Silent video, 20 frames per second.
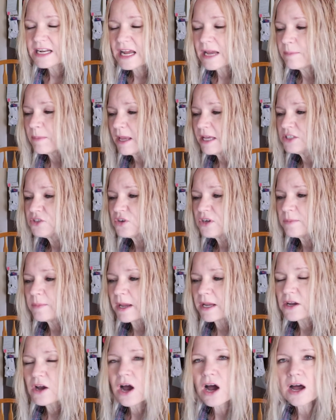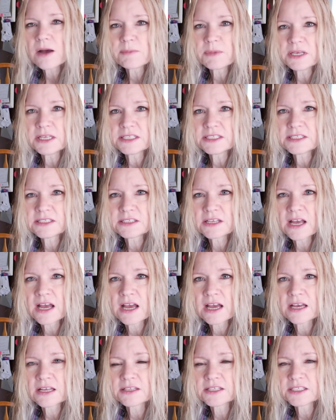I'm answering my comments
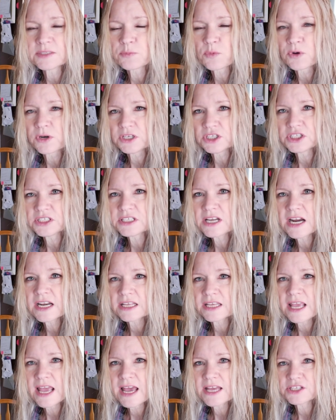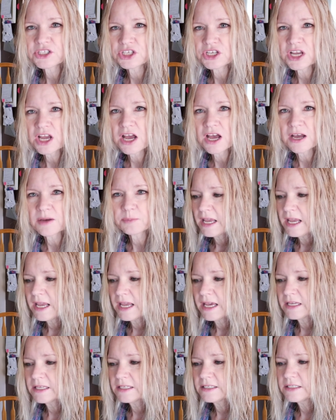uh, this morning, just kind of catching up,
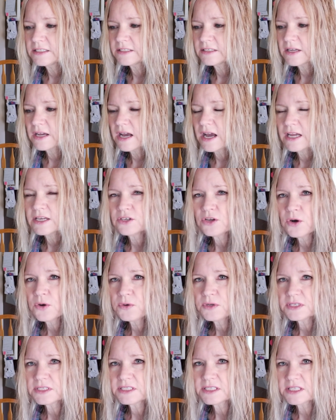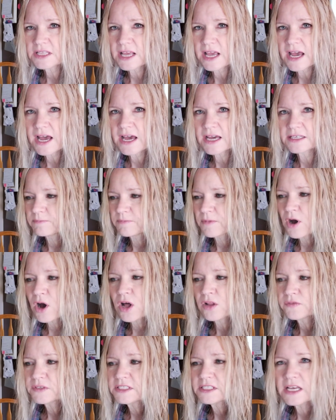and I noticed that all
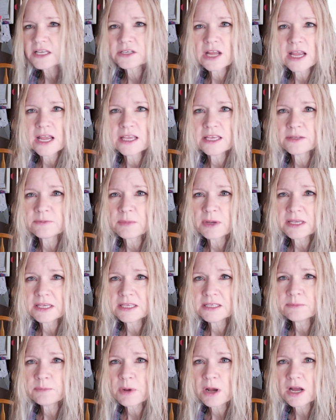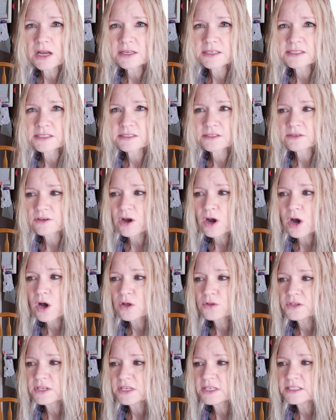of a sudden in my inbox,
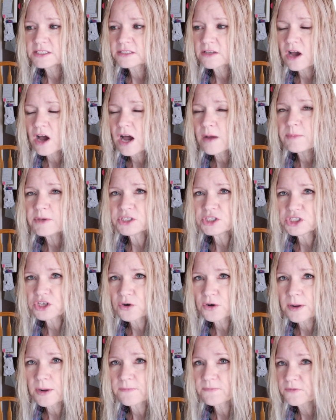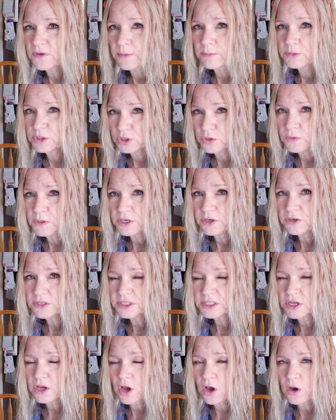all these comments showed up from two years
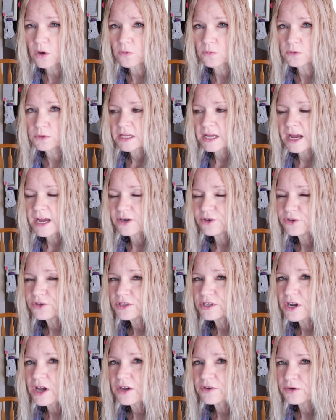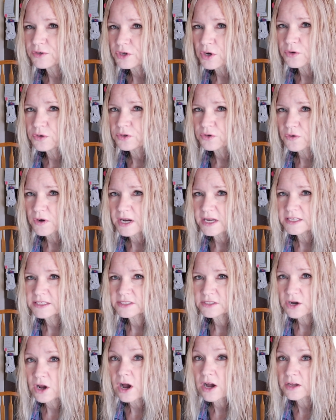ago. I heard Nona Grace
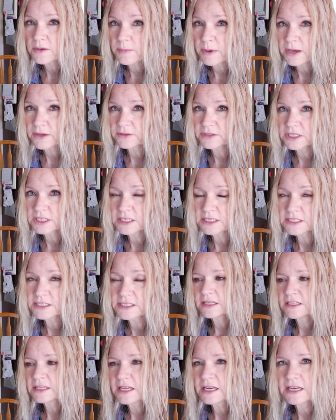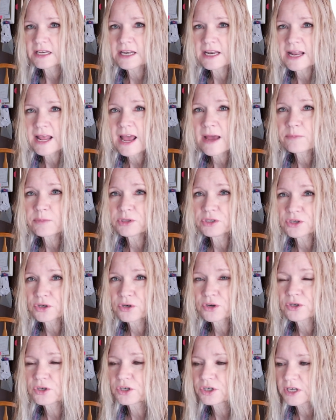talk about this, that it had happened to
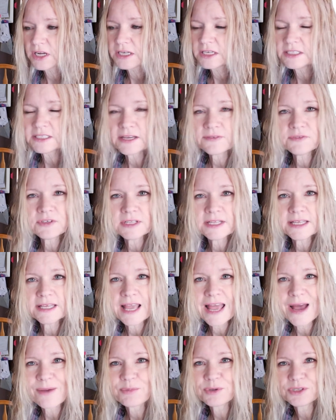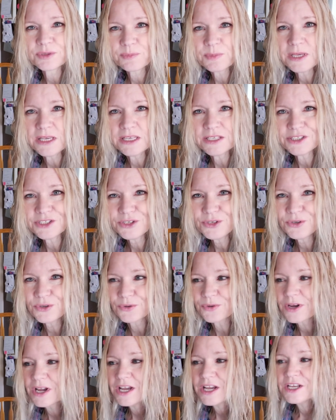her, and it definitely happened to me
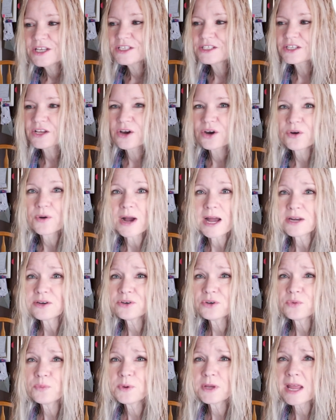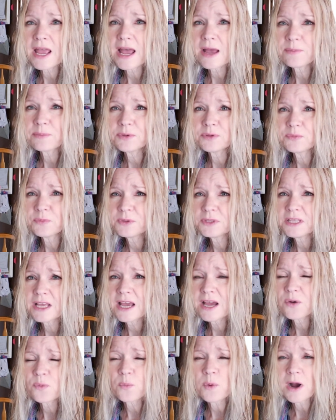too. So I don't know what happened with
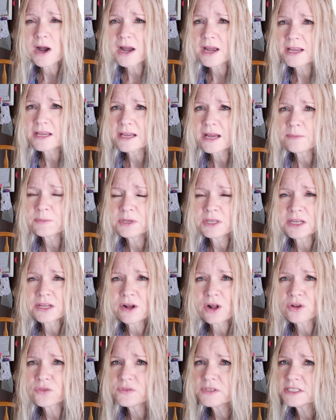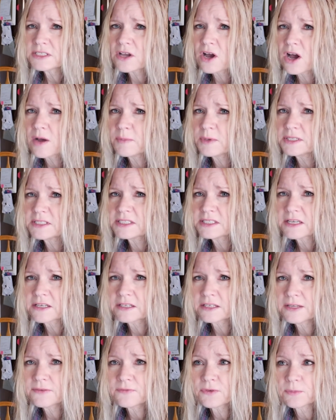that, why I'm getting all these comments
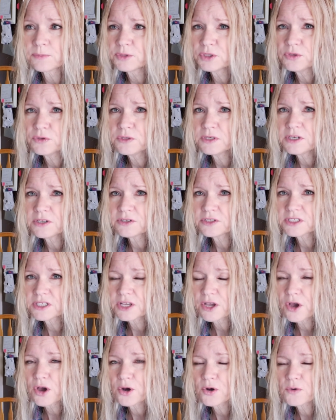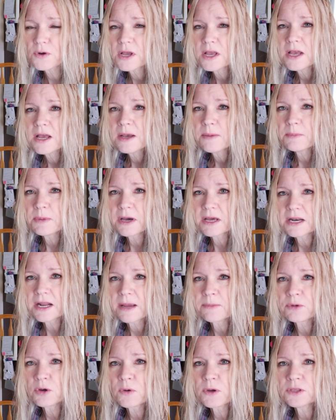suddenly from two years ago, but
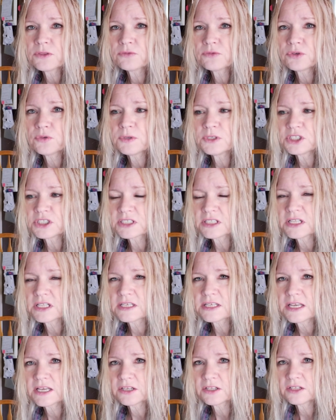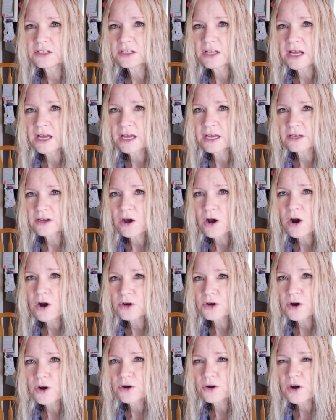I'm going through and just clicking uh,
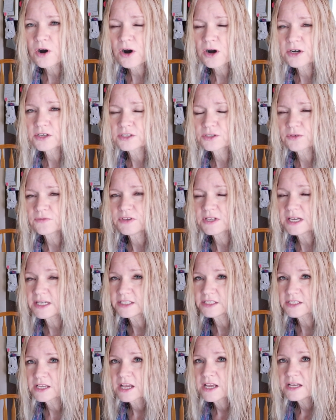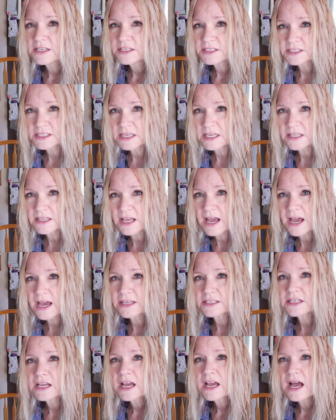heart, heart, heart. So if you guys see
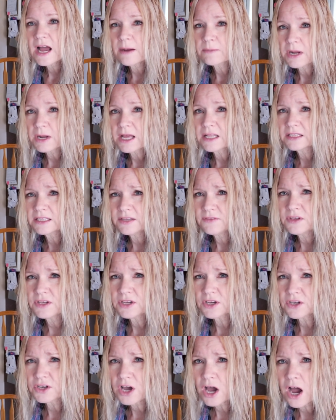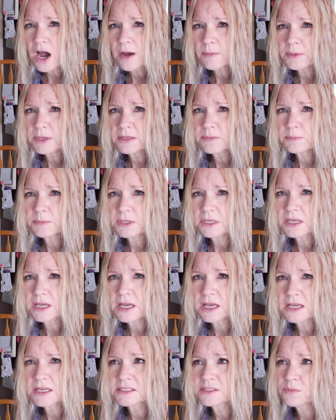that, I'm not leaving a comment
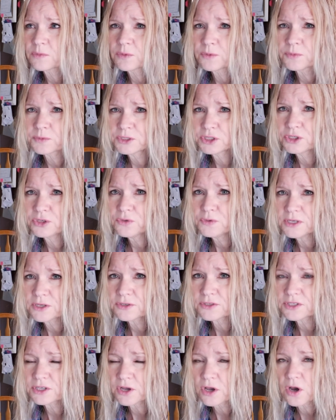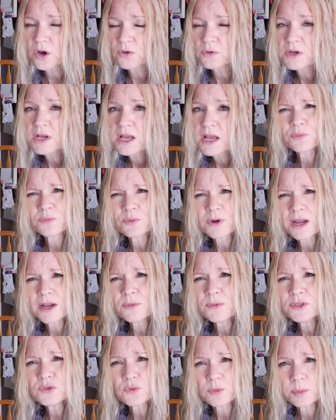because, well, it was two years ago. I
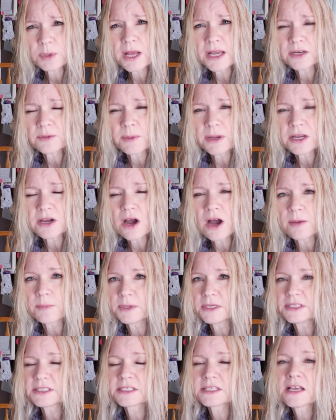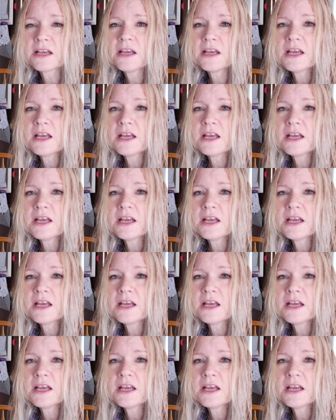always reply to my comments.